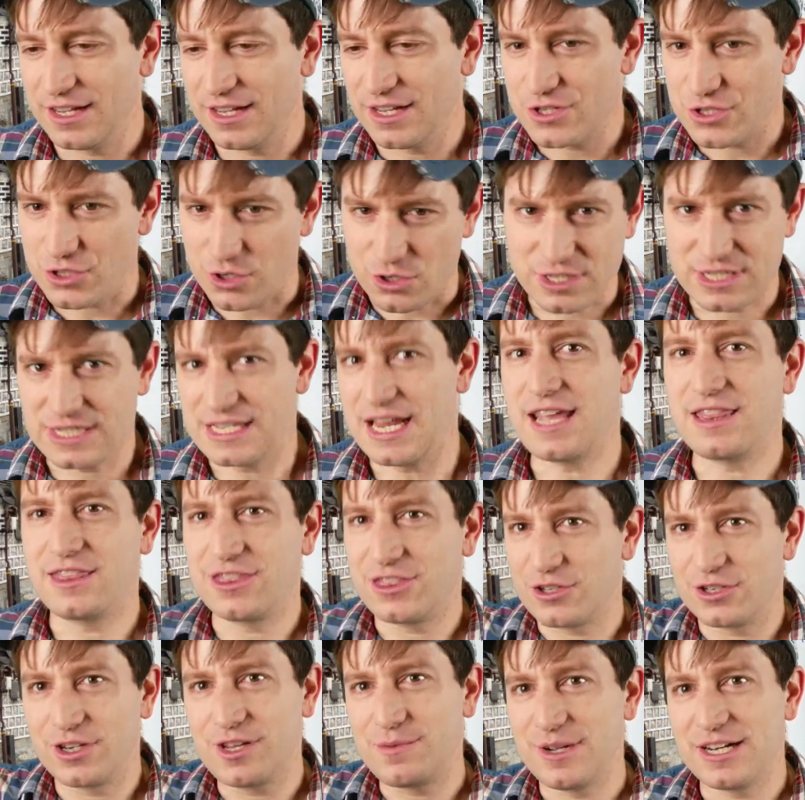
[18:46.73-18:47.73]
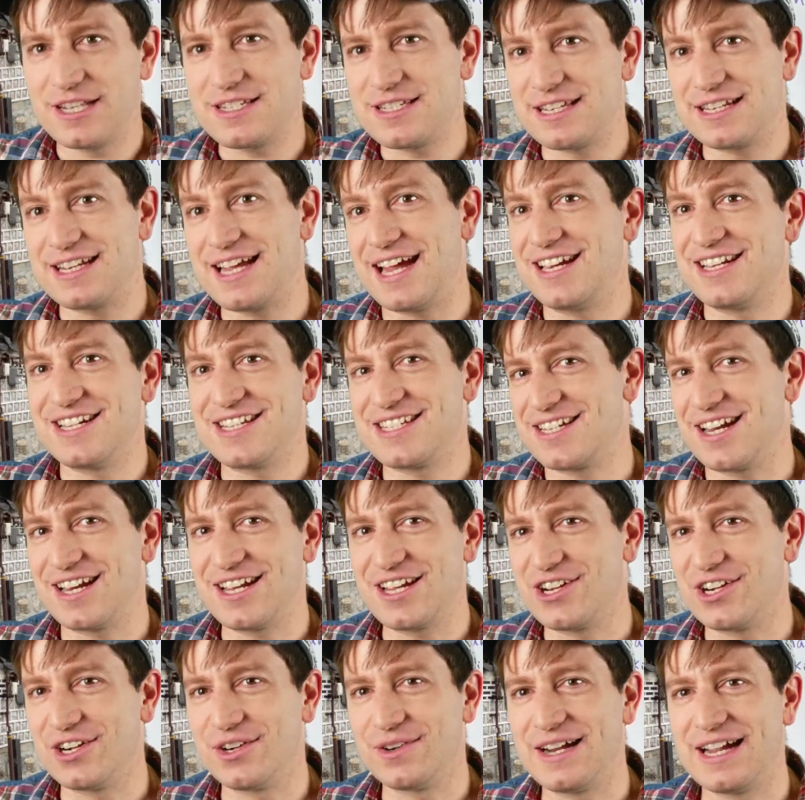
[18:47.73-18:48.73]
So set 30 minutes a day to
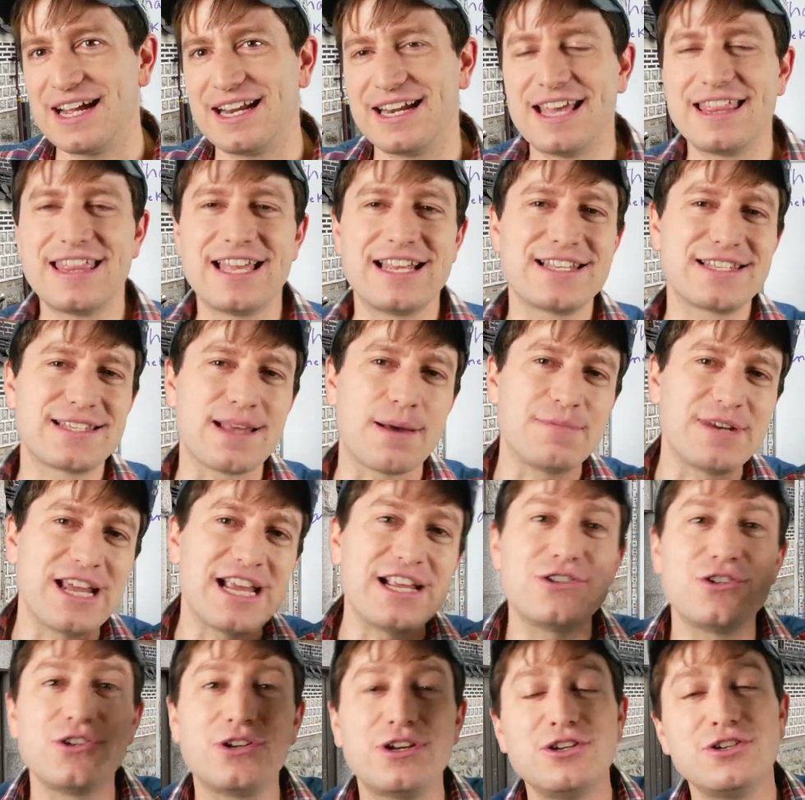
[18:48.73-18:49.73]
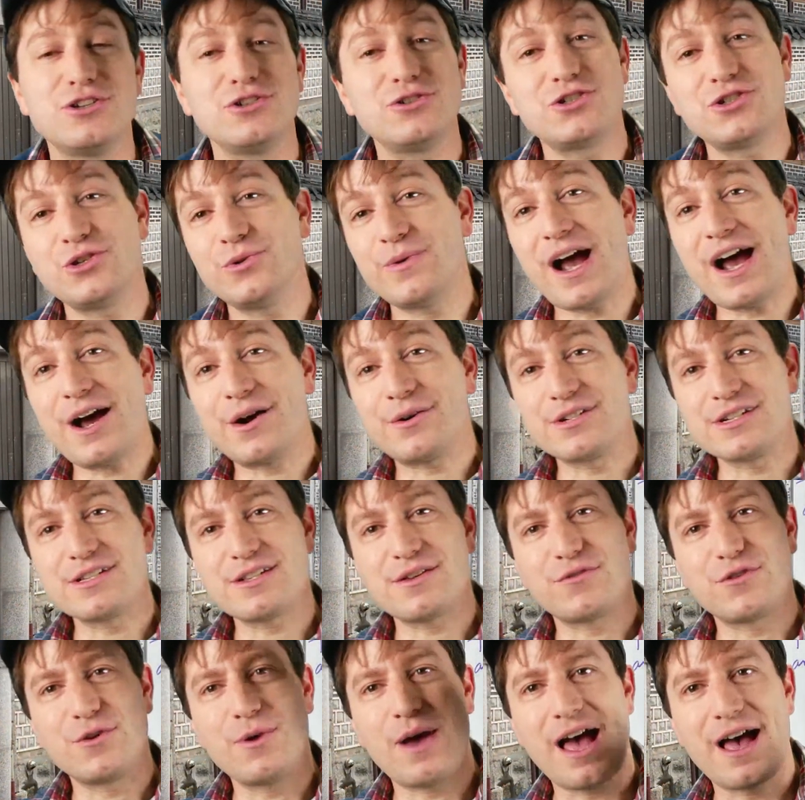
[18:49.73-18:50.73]
study Korean. And then some days you can do 2 hours
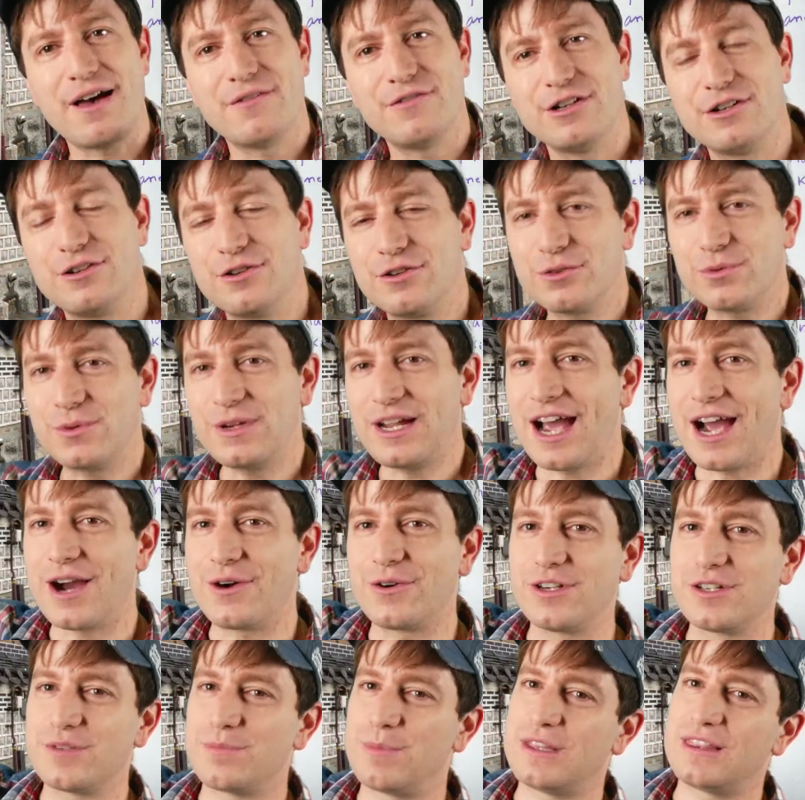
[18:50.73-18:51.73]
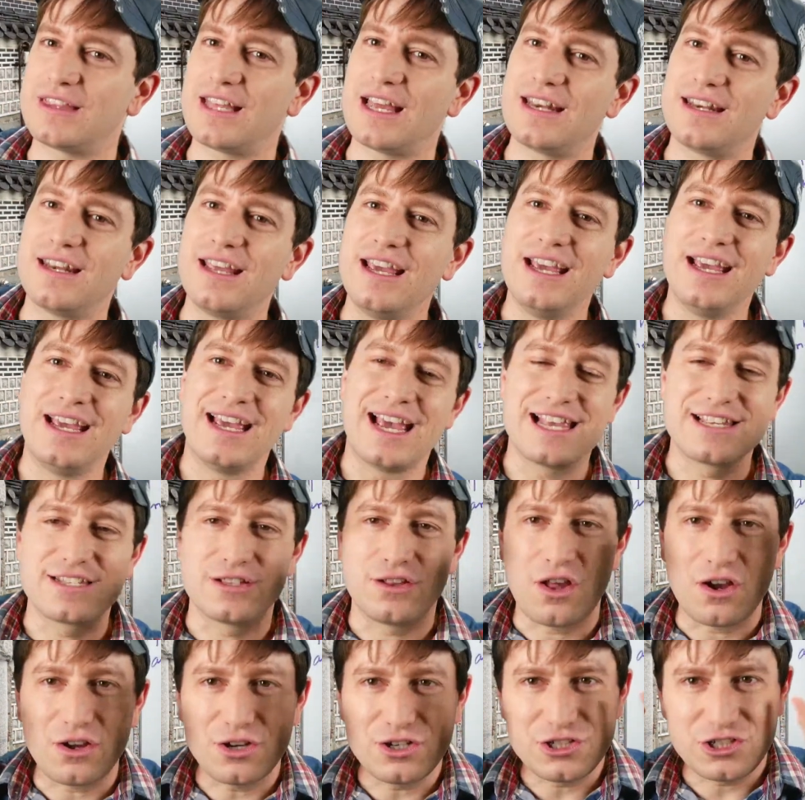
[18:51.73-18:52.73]
if you have it, or 3 hours. But then as
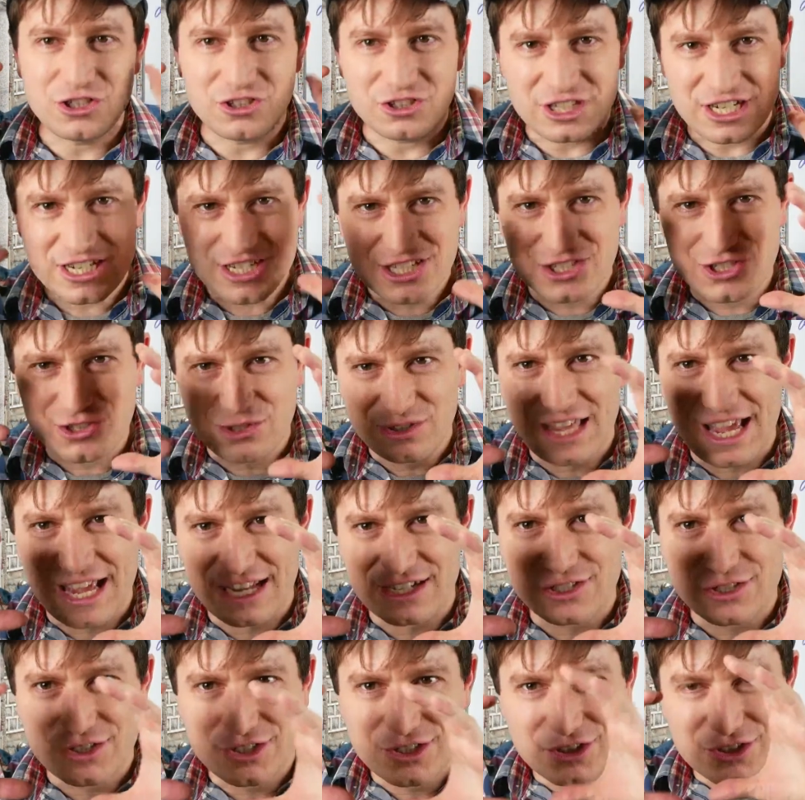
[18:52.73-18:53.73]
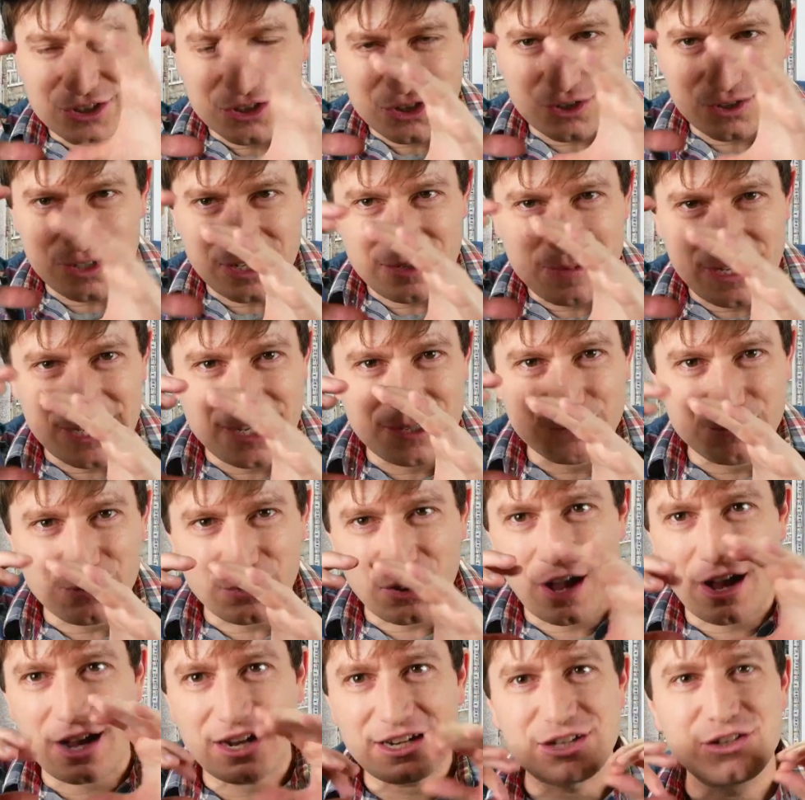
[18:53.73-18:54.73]
long as you just do that 30-minute
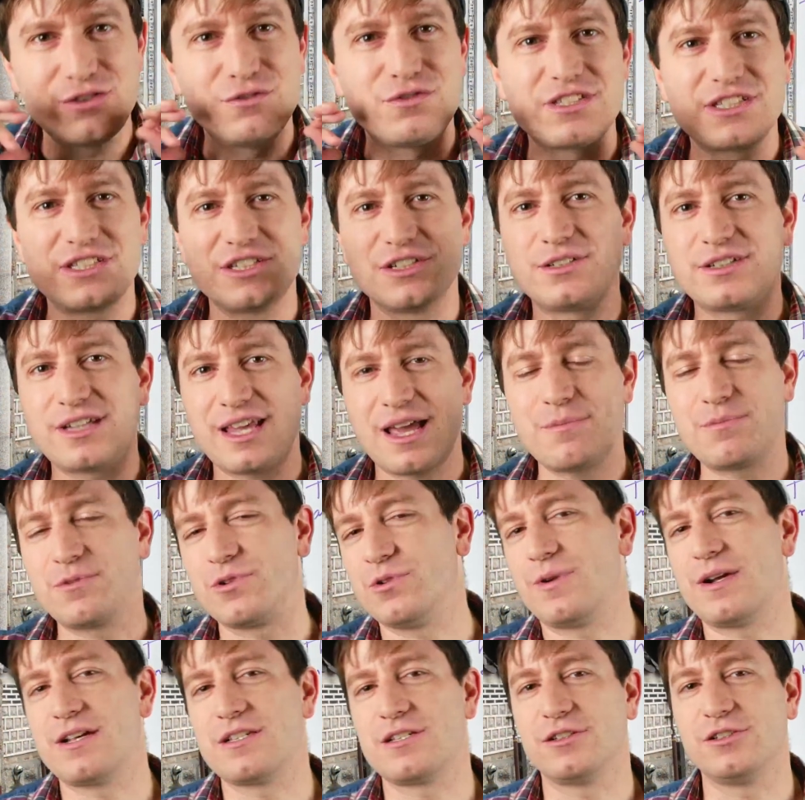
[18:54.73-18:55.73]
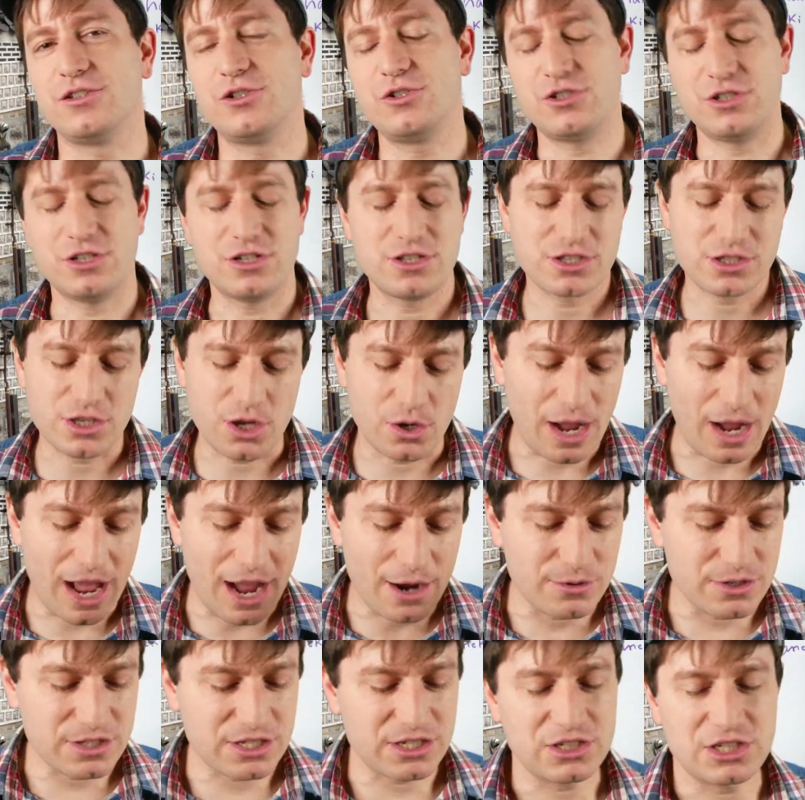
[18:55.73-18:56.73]
block, you've still kept your resolution. So
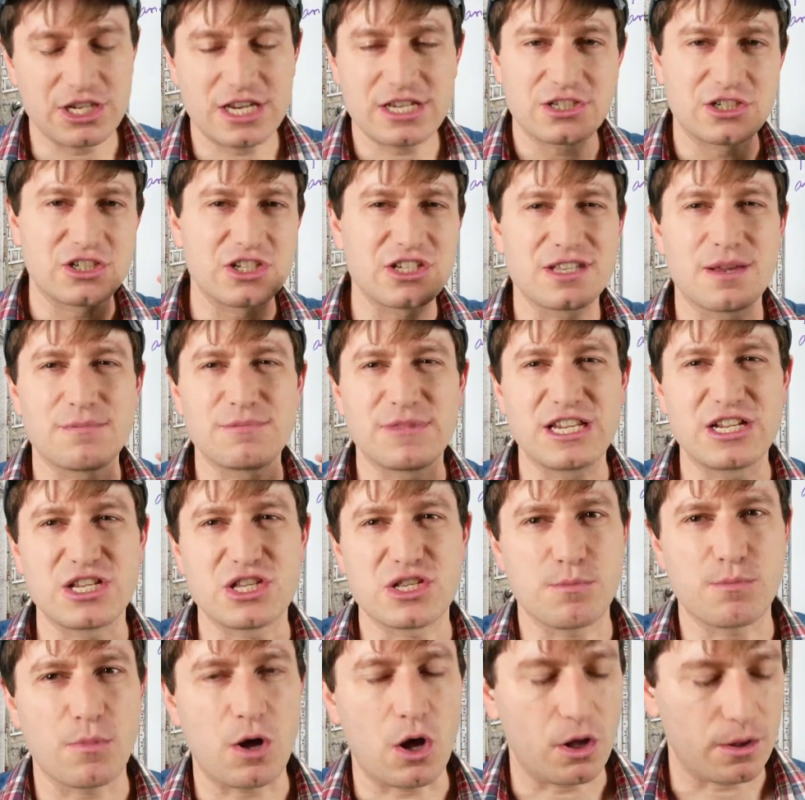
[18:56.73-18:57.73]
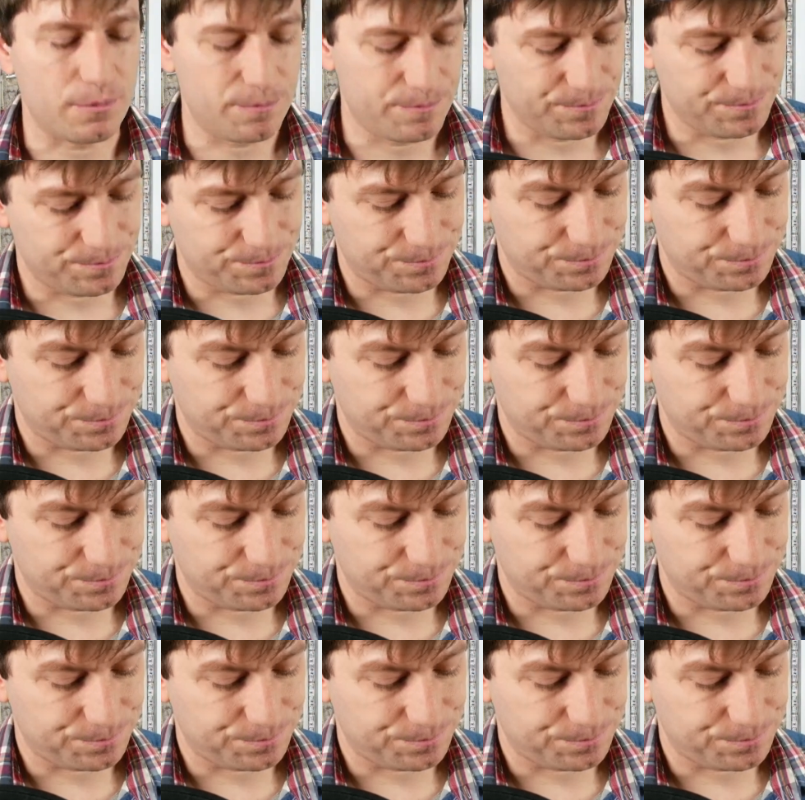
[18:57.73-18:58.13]
I would suggest just something small.